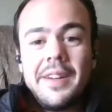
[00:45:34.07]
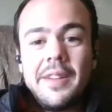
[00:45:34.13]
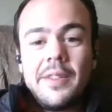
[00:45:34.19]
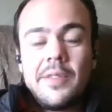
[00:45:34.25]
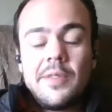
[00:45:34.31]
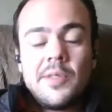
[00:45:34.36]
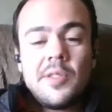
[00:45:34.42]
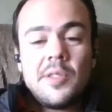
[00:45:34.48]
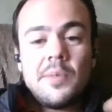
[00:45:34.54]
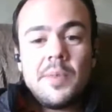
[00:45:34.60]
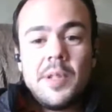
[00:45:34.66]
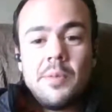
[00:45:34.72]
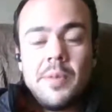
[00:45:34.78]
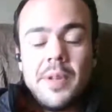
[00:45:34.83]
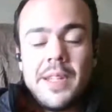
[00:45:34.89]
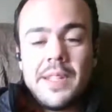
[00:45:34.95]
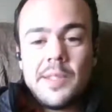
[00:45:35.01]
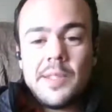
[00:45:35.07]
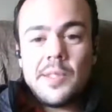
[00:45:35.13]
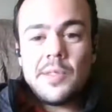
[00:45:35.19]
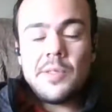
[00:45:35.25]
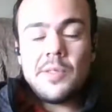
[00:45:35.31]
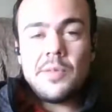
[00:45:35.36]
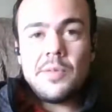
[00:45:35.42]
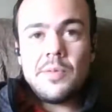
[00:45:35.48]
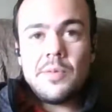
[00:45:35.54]
There's so many ways
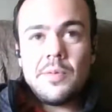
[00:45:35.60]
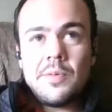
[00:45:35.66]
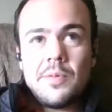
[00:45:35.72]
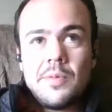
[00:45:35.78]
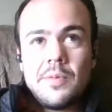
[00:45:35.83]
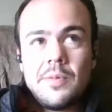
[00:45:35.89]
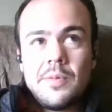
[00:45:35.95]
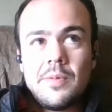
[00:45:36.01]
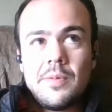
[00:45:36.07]
to